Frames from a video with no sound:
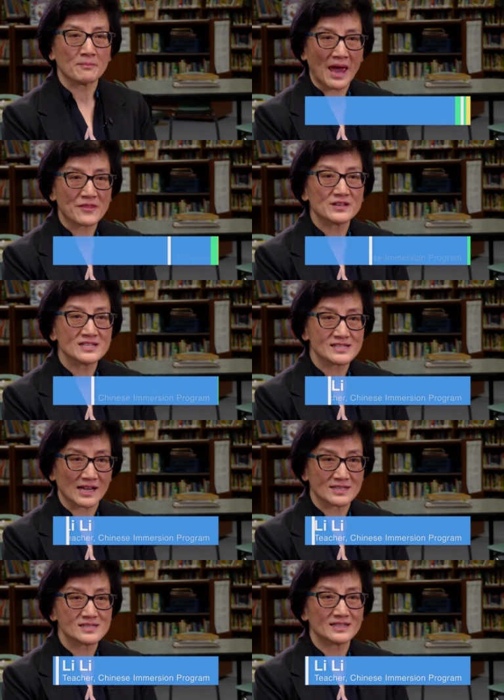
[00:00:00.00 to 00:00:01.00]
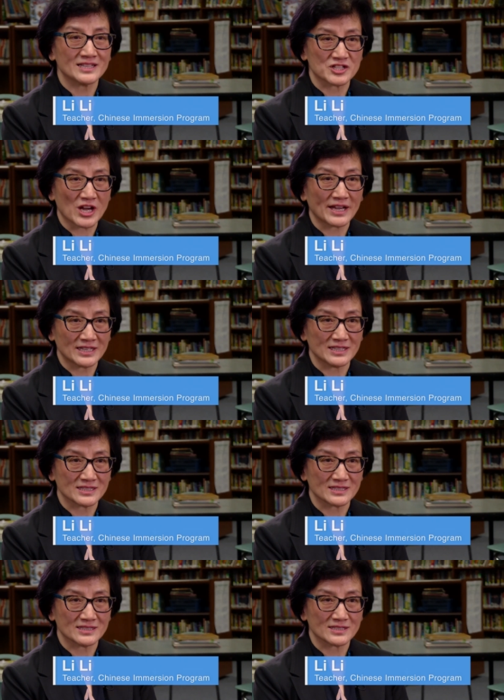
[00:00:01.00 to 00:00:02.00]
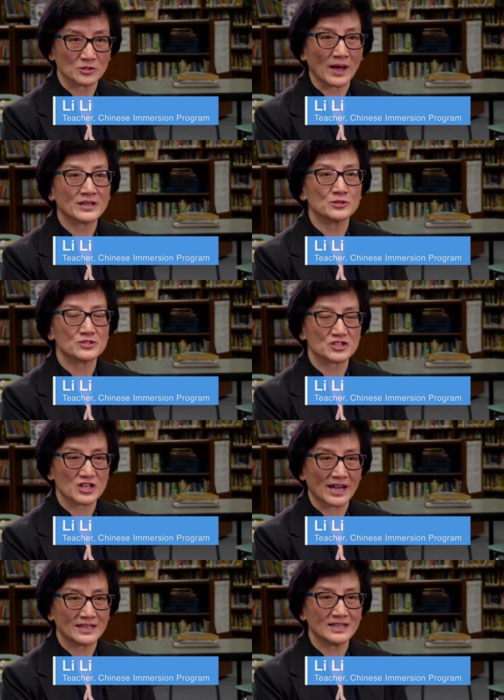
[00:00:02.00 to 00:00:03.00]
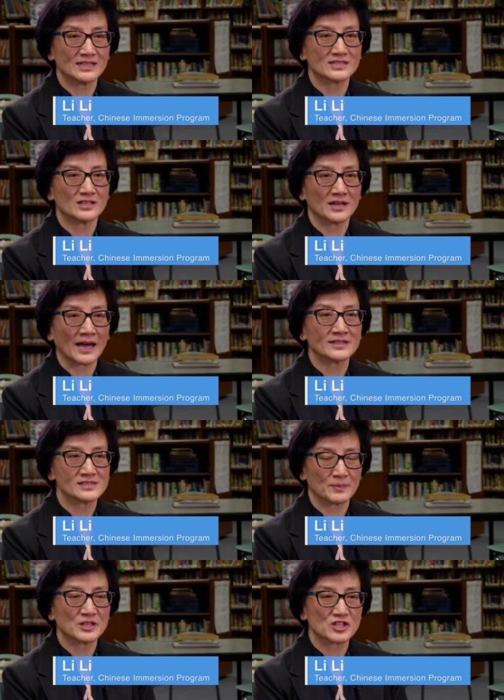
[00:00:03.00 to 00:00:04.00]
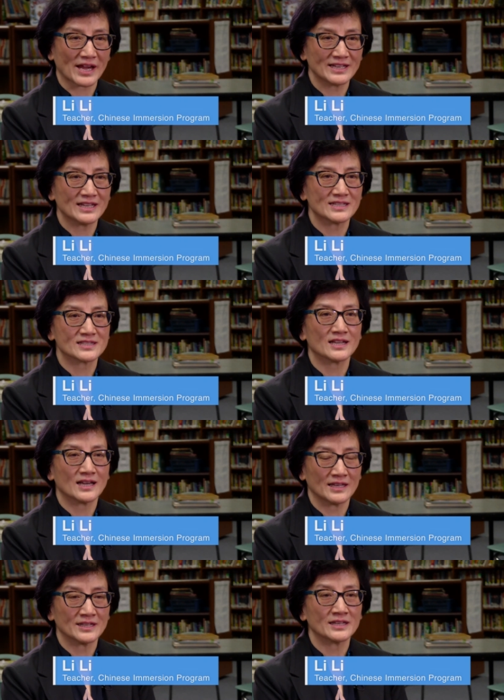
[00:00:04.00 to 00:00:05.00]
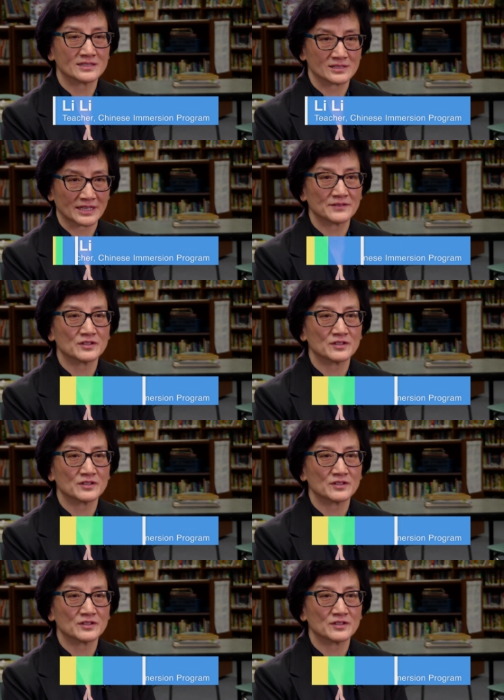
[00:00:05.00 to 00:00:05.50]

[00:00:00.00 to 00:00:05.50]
math and science in Chinese, so I use Chinese, I speak Chinese and, and give